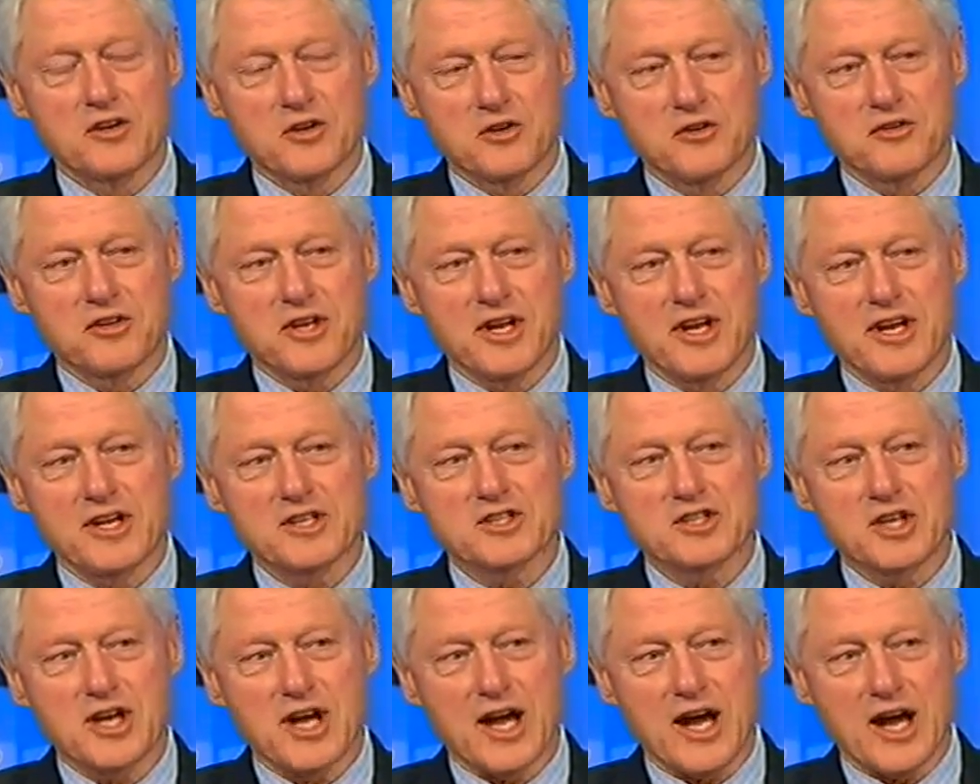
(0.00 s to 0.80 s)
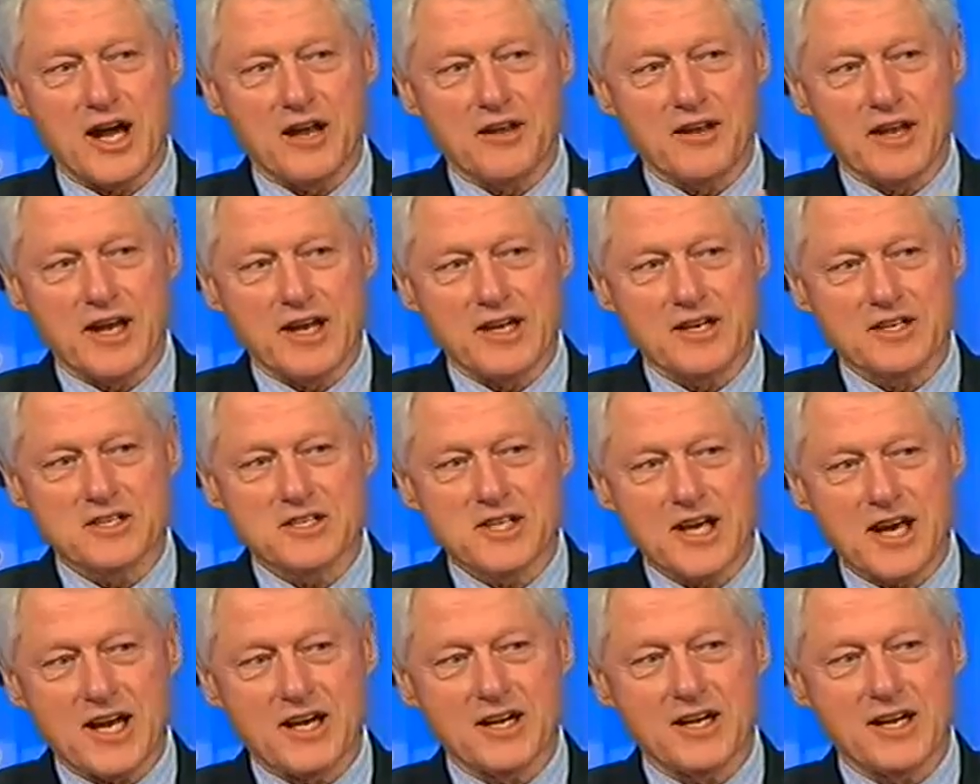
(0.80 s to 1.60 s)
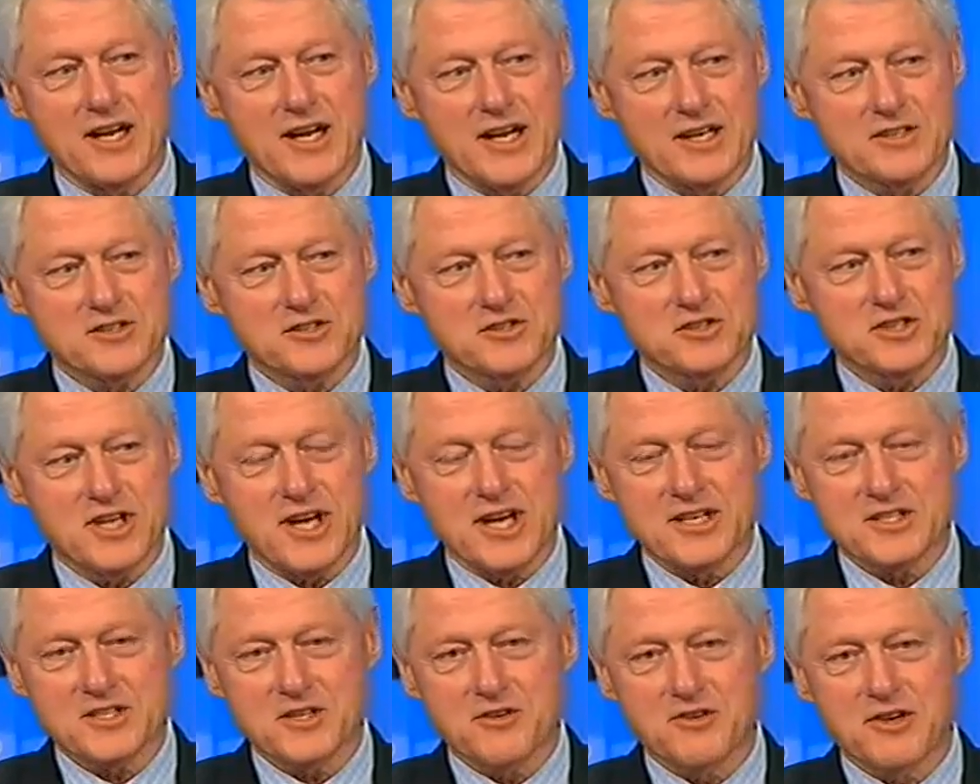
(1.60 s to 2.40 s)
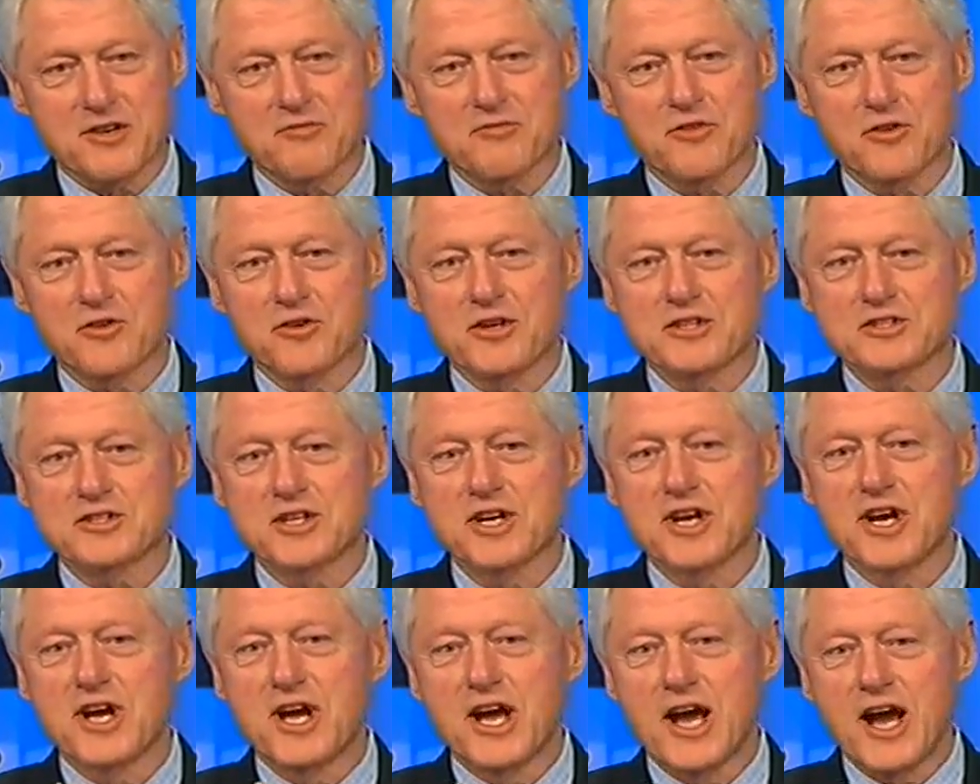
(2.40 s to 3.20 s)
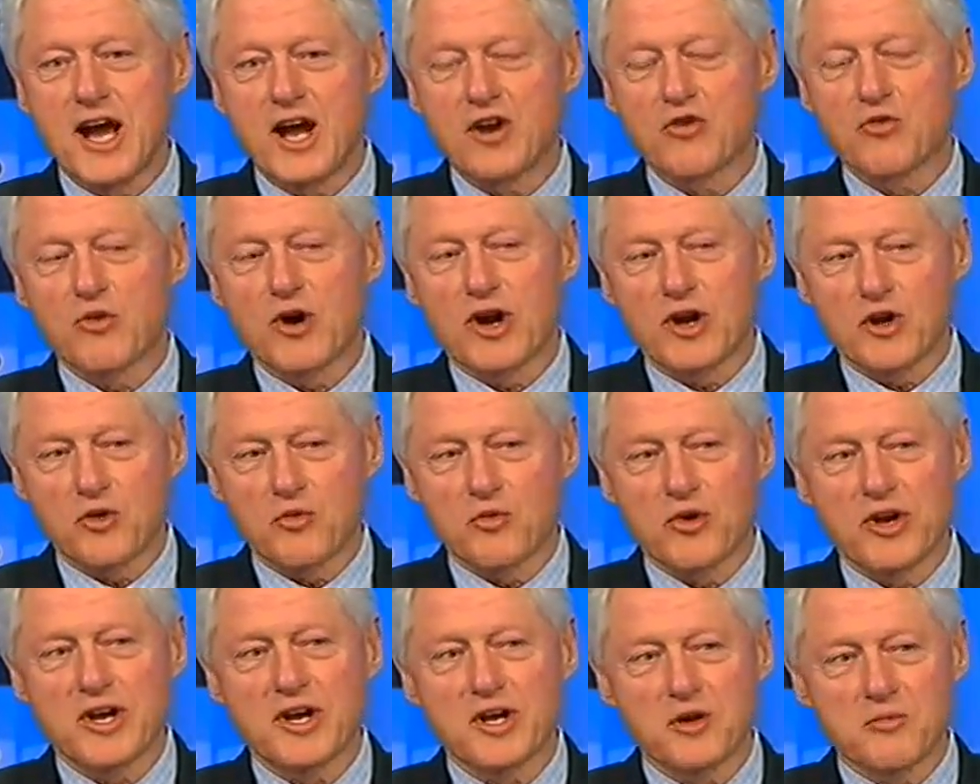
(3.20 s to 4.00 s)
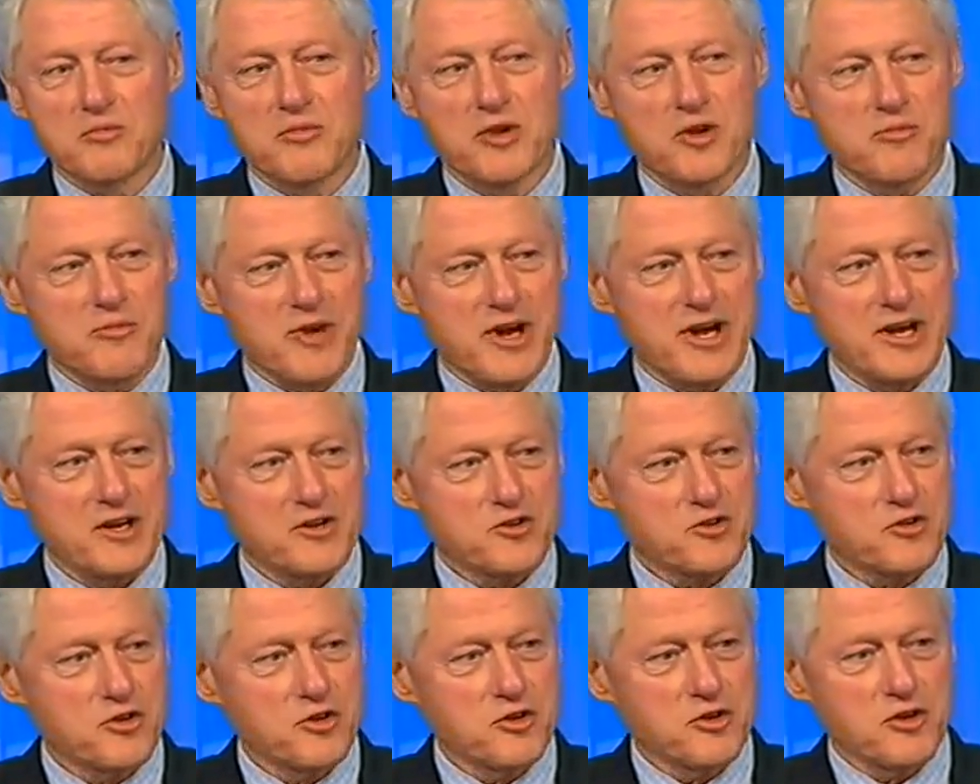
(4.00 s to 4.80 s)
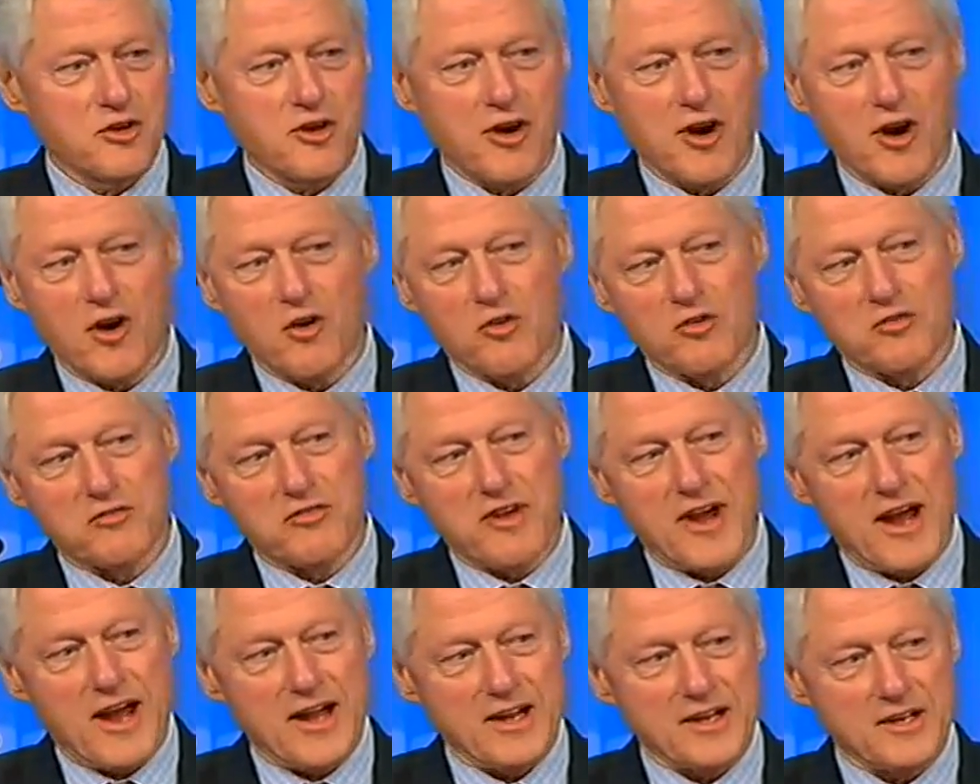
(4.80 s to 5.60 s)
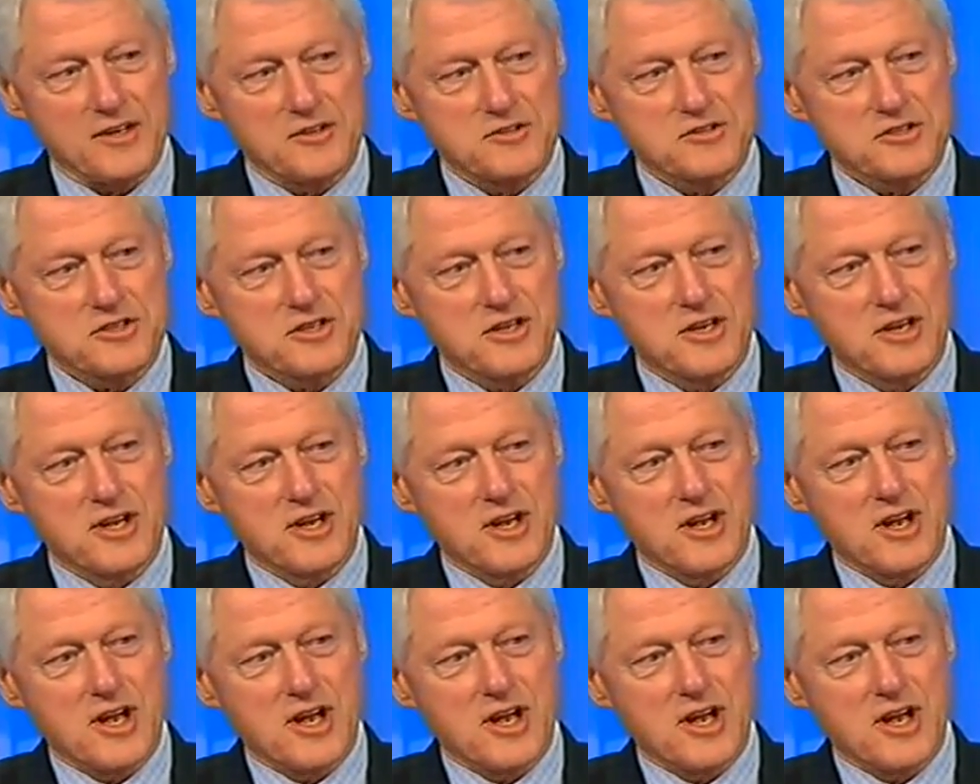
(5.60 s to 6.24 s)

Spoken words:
two things: how they decided to exercise their influence and whether we could remain true to our own values